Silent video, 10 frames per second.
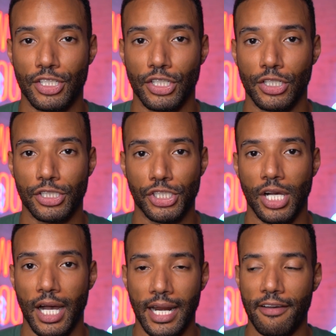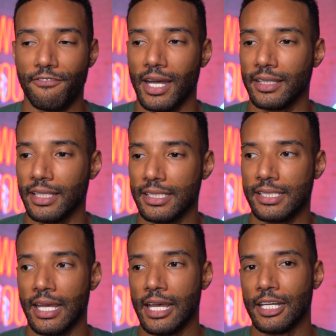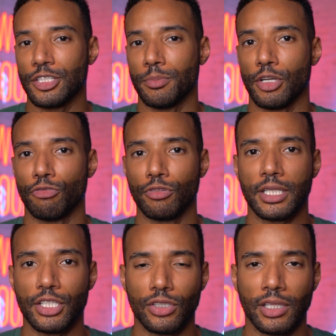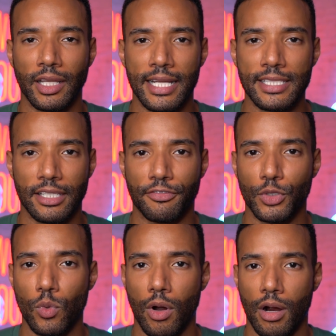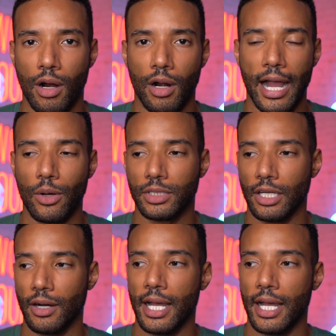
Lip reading: into your shot. I find this to be a really good lens if you are out there